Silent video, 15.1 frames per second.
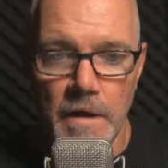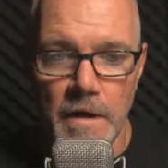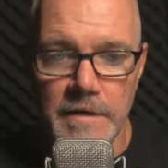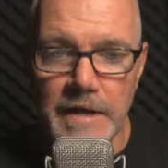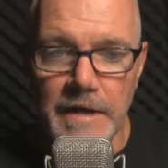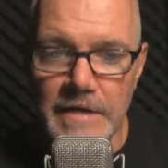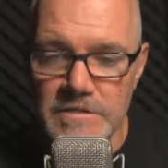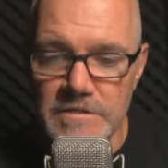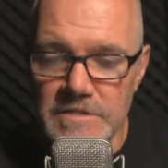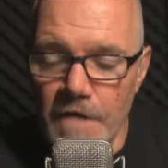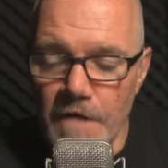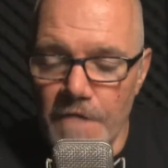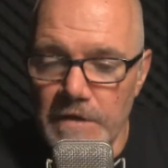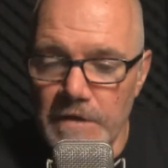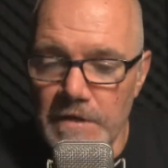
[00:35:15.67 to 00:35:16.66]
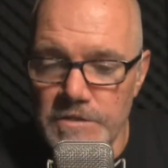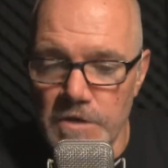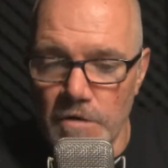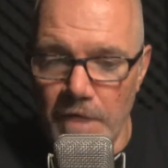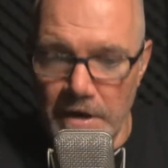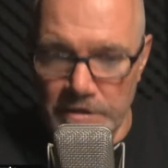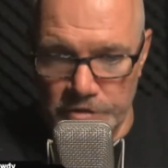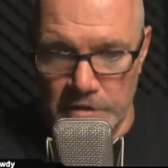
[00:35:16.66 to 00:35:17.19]
you got yourself an
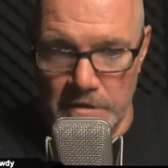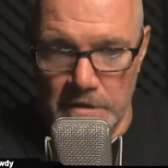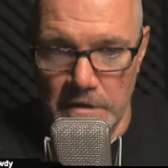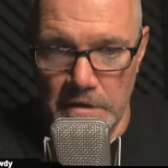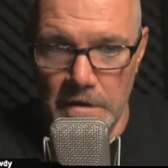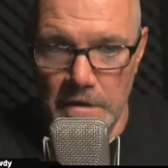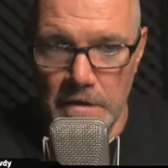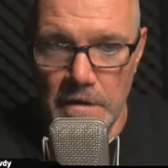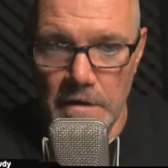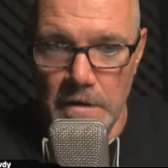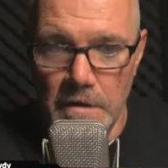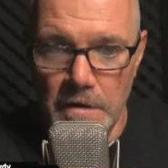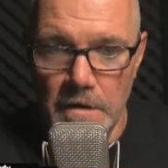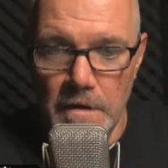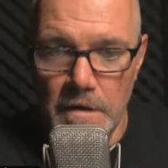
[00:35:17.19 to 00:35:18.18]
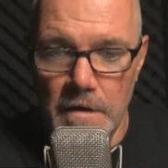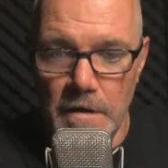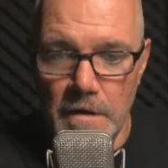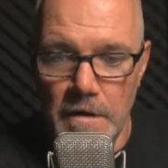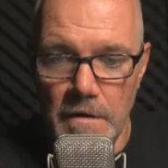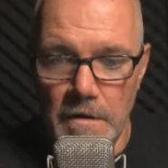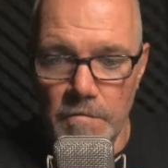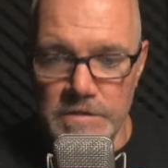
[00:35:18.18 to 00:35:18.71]
insurrection.
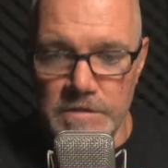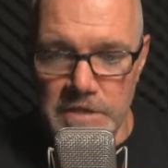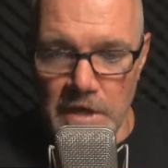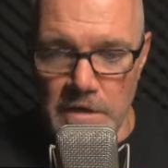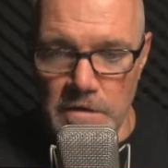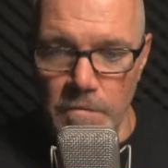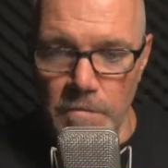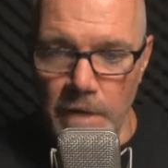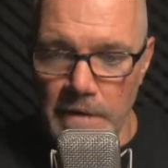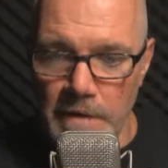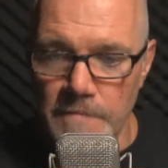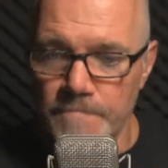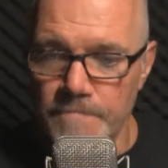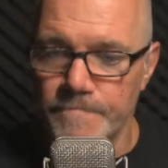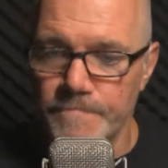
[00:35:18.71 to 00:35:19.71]
What say you, Wayne?